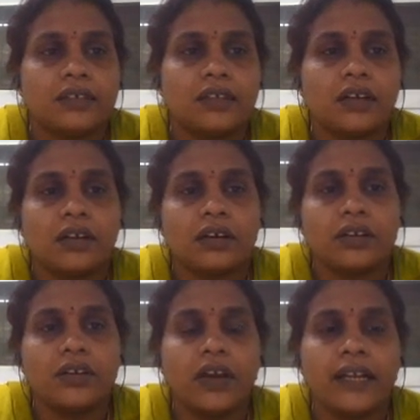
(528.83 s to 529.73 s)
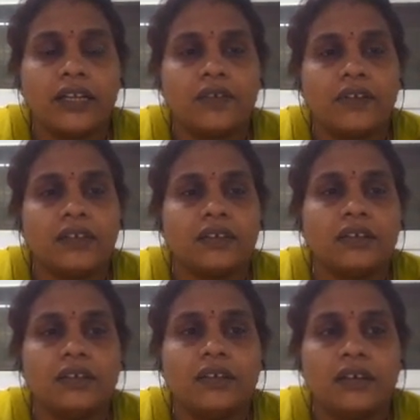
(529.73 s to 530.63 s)
you identify the
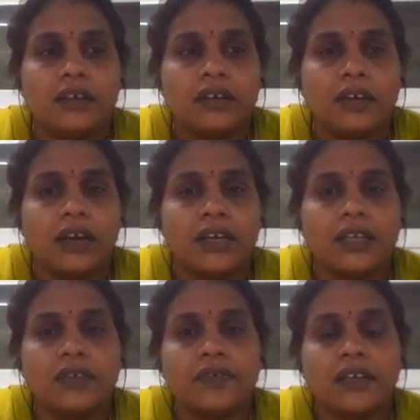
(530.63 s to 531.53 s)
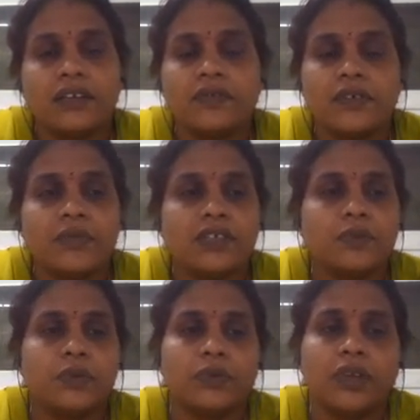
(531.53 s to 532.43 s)
identifiers from this
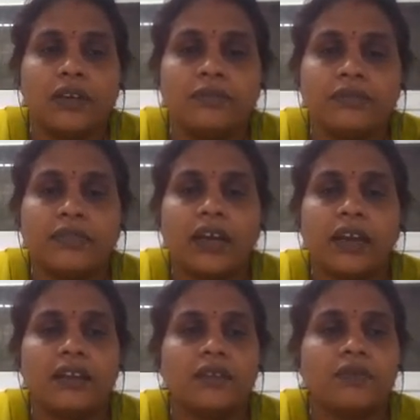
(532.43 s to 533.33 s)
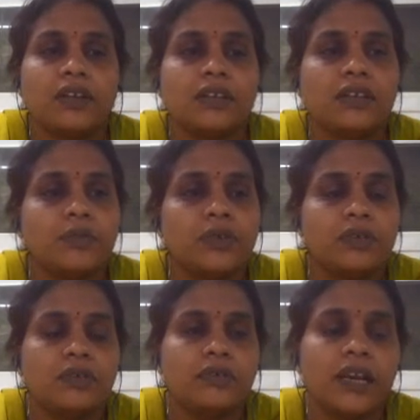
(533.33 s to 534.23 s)
program, and what are the
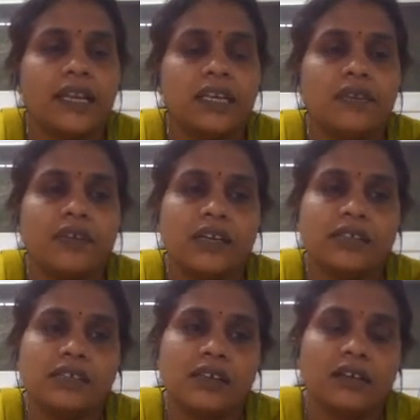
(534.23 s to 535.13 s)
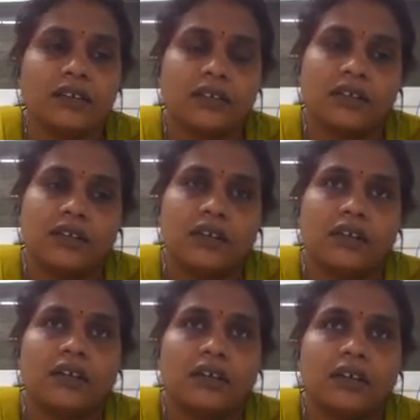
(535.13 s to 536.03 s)
identifiers here?
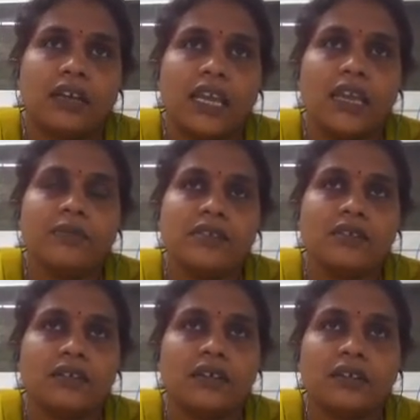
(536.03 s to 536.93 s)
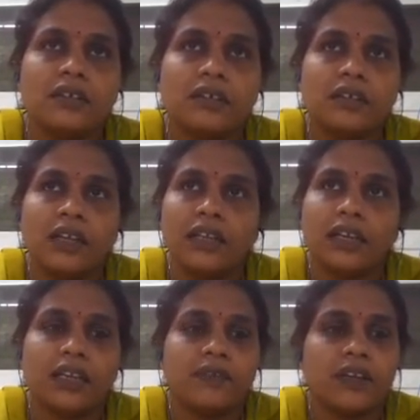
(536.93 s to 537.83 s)
Names that are
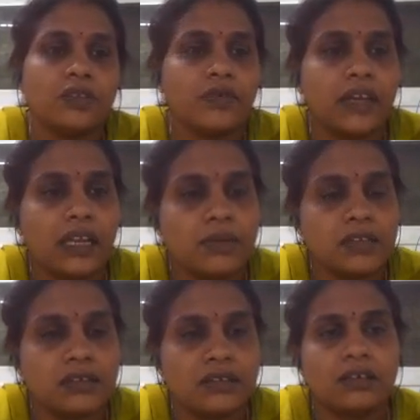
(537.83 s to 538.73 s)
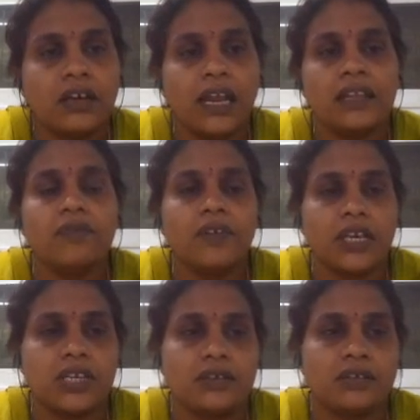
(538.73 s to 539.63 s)
given to variables and the
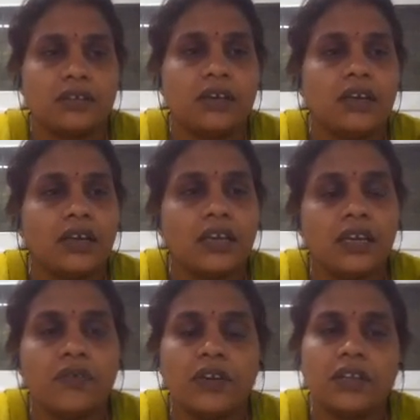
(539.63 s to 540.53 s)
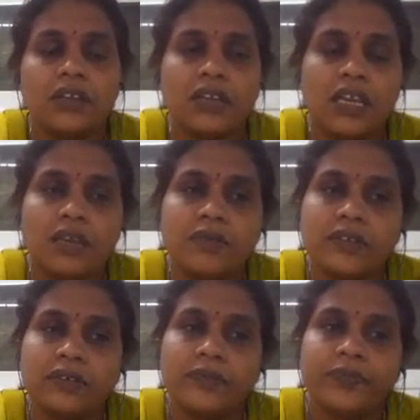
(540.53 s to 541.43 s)
functions. Here what are the names?
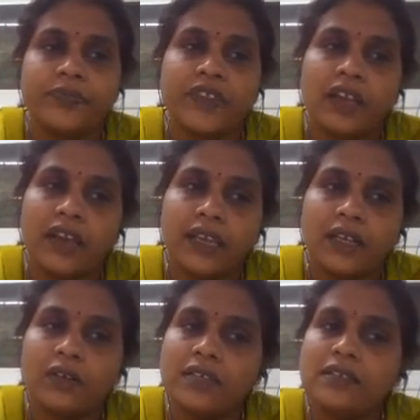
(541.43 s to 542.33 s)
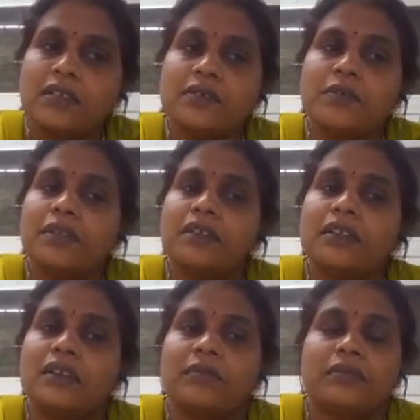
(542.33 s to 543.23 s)
So include is also a method
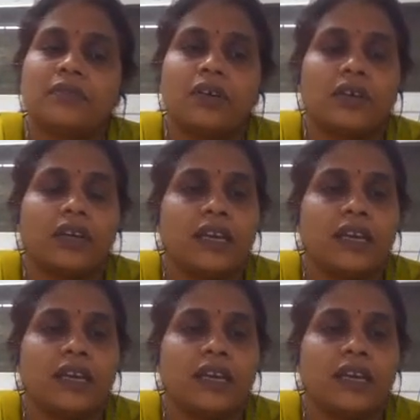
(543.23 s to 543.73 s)
name. Okay,